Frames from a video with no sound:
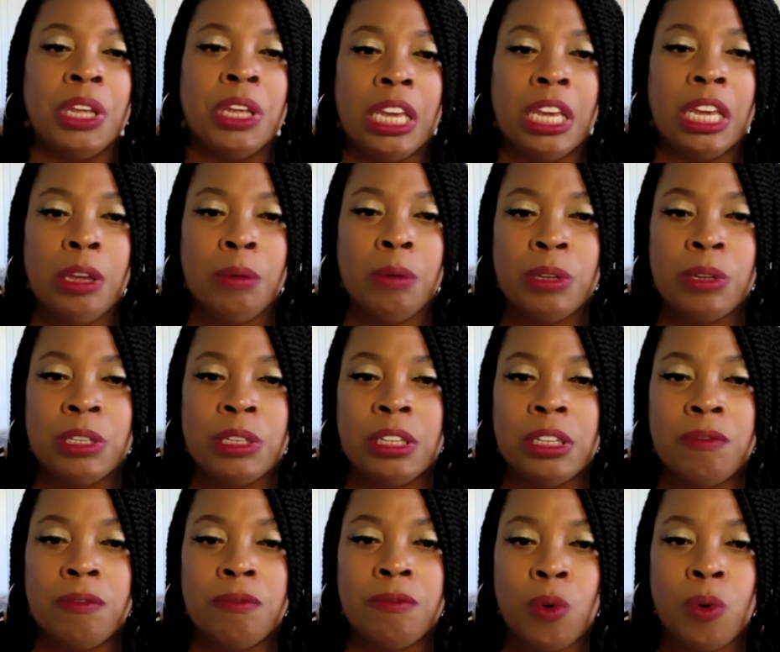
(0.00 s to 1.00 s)
He was
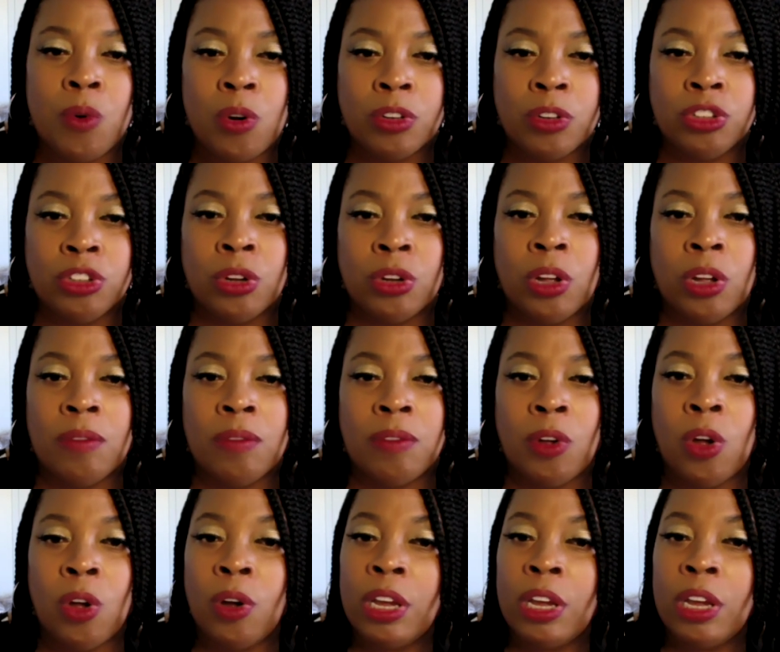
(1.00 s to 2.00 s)
the forger of
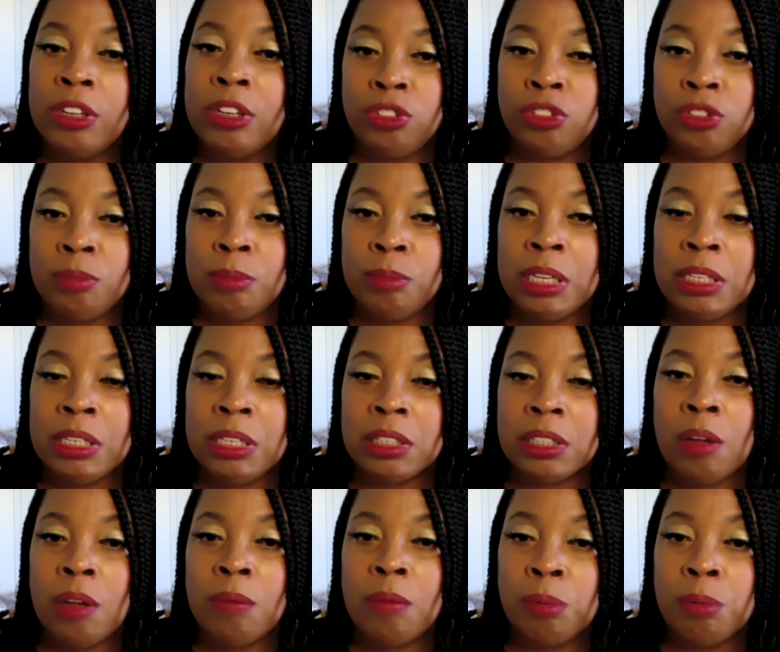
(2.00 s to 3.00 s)
all instruments
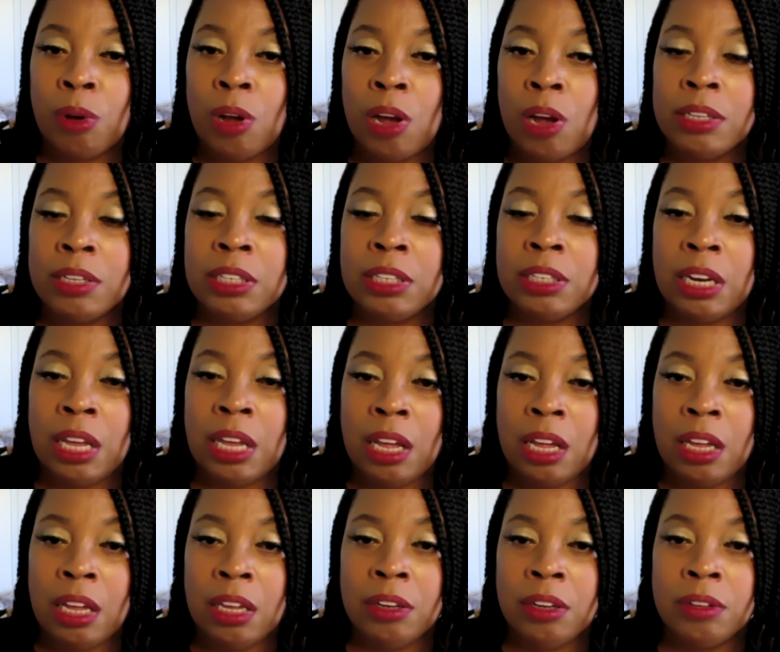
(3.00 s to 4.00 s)
of bronze and
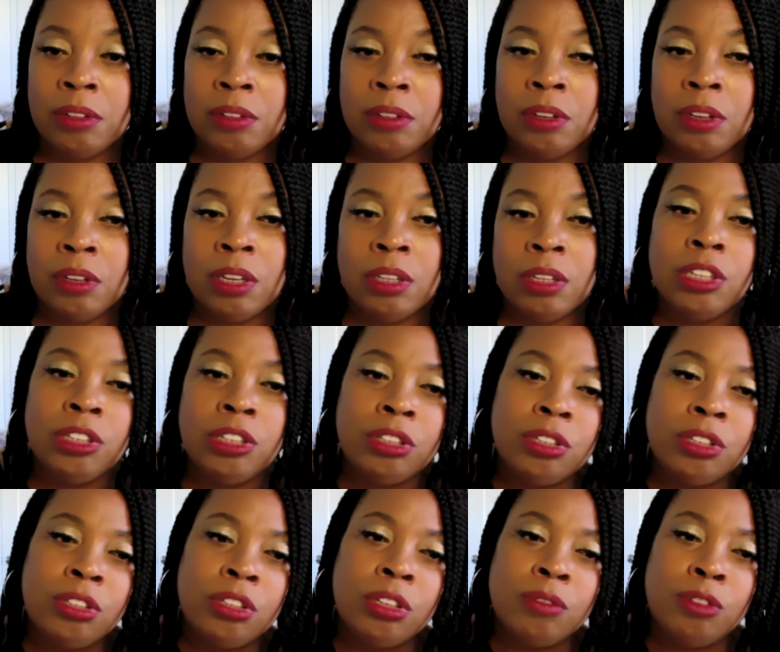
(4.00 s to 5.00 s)
iron. The
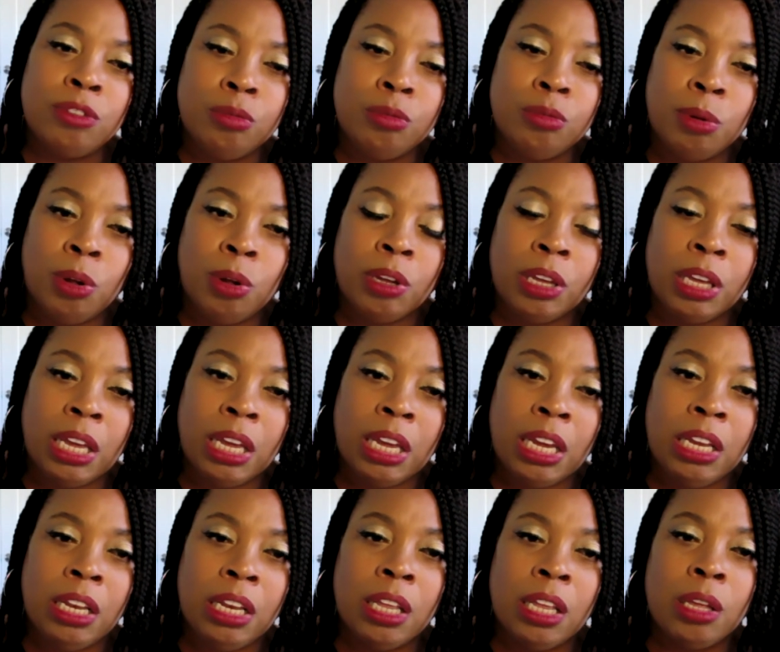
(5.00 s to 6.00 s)
sister of Tubal
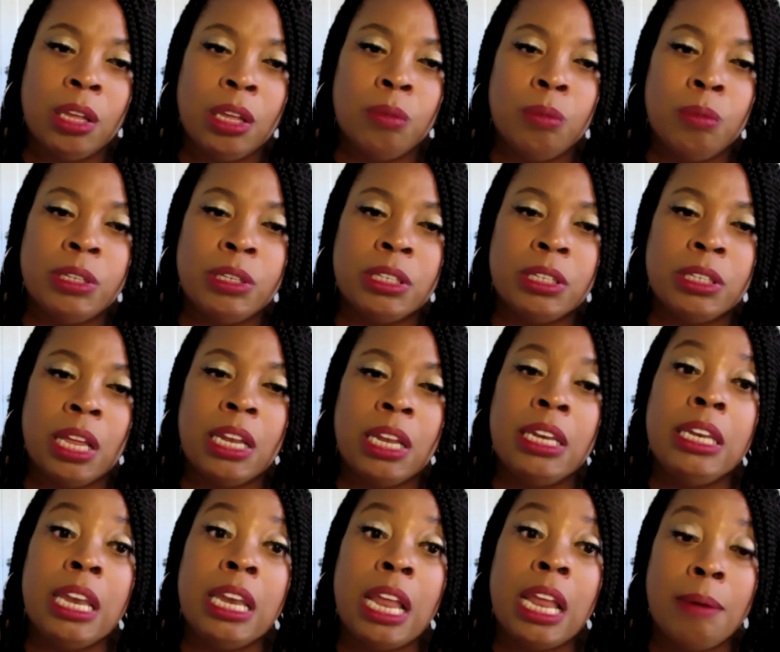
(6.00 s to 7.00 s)
Cain was
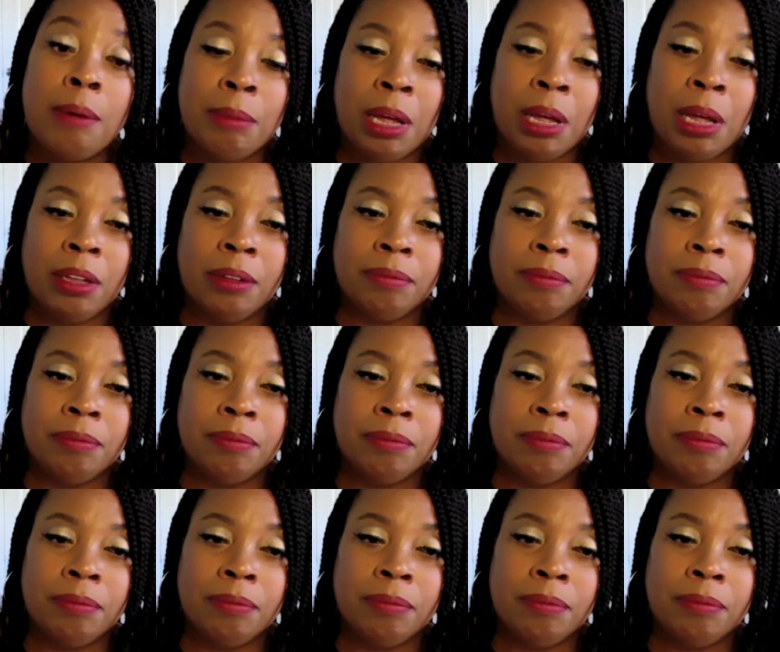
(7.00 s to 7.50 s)
Naamah.